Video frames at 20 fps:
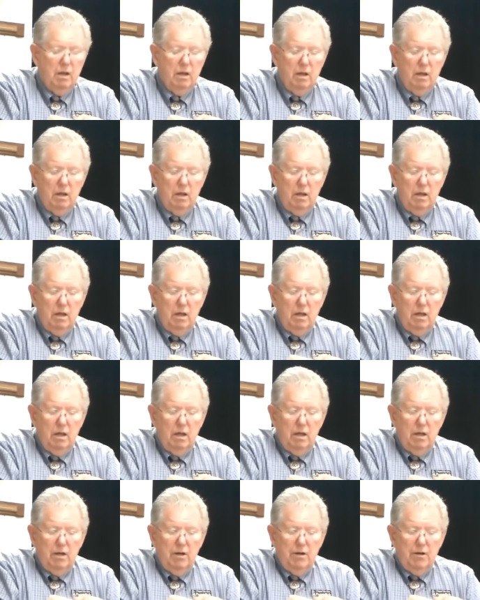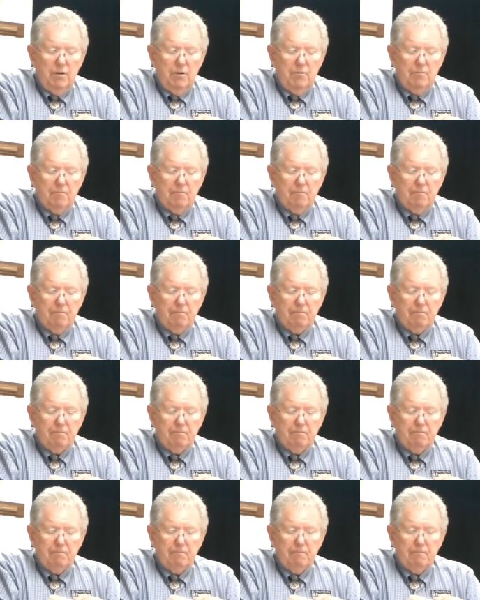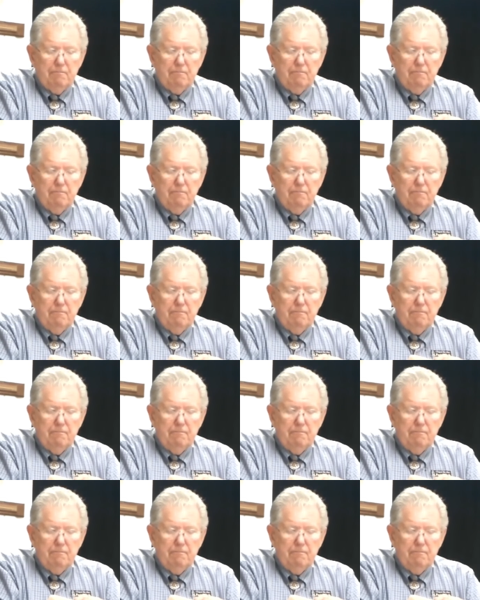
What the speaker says: Nobody speaks.